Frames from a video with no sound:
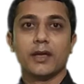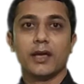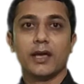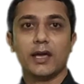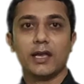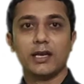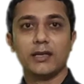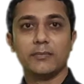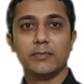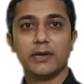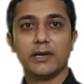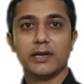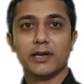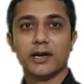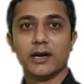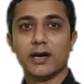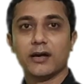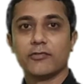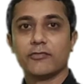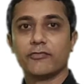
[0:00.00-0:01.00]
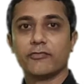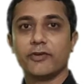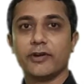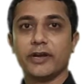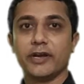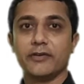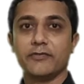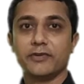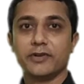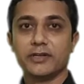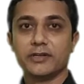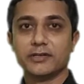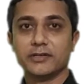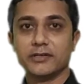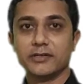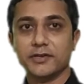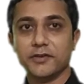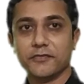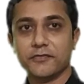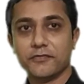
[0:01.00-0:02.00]
Elements are fed
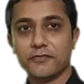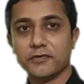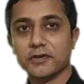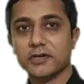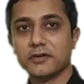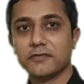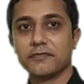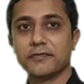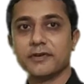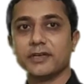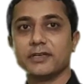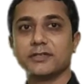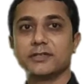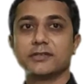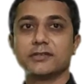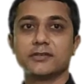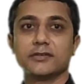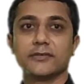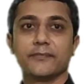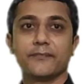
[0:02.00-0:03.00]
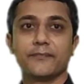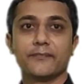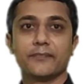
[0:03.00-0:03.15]
with different phase.